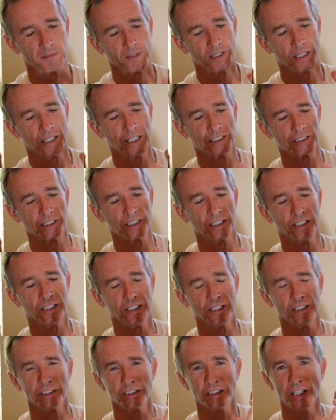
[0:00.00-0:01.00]
is
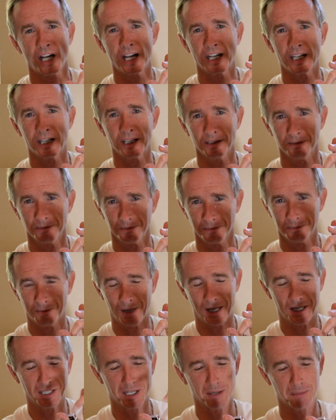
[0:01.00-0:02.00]
the shiny
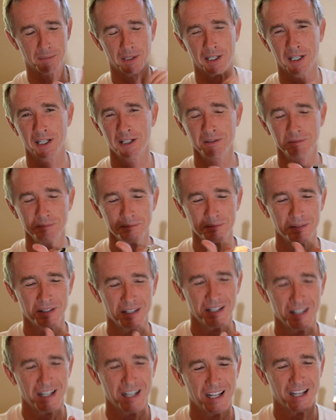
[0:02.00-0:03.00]
button up there,
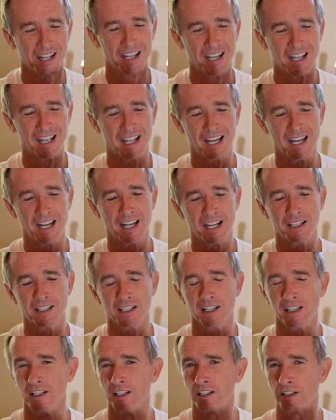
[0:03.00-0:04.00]

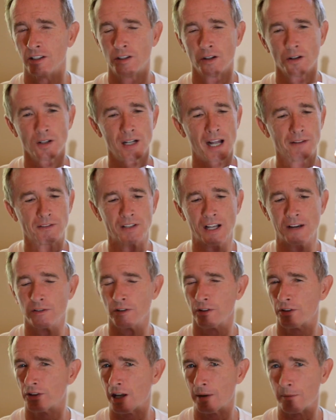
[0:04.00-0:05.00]
and you don't have to have
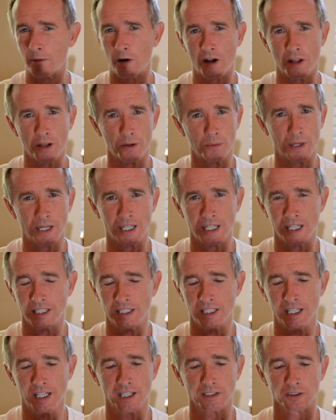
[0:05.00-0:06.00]
your thumb all the way in
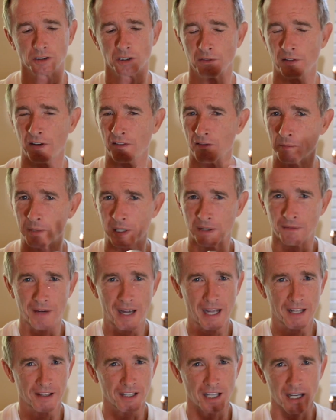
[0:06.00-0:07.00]
there. So if you have a big
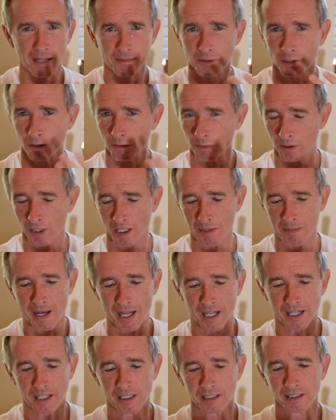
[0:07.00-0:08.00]
fat thumb, don't worry
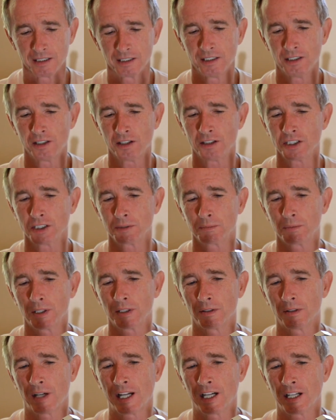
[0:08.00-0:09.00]
about it. You can just put
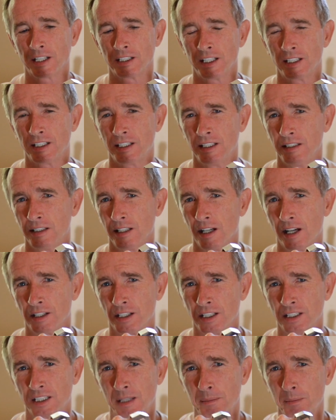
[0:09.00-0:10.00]
it right on
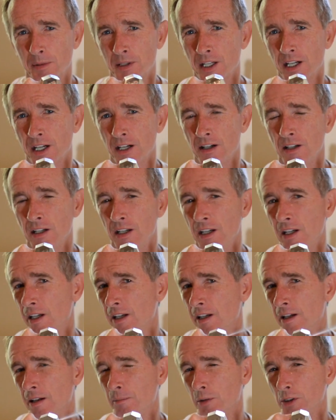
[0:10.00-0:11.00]
the tip of there,
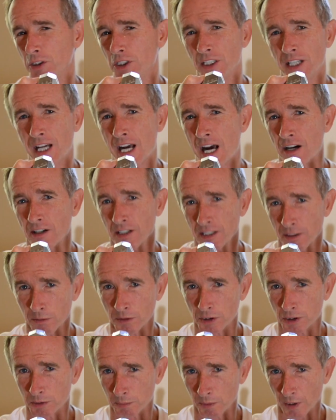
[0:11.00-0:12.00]
push it down, it
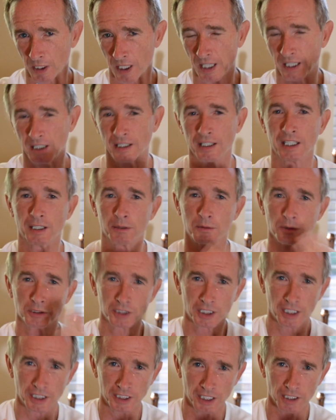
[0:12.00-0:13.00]
will spray and it will
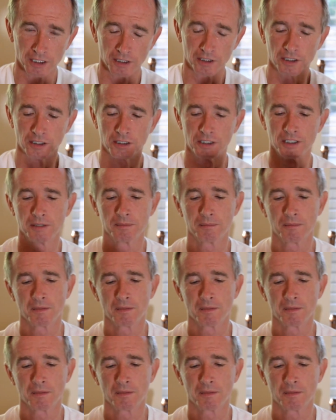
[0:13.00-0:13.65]
send the alert.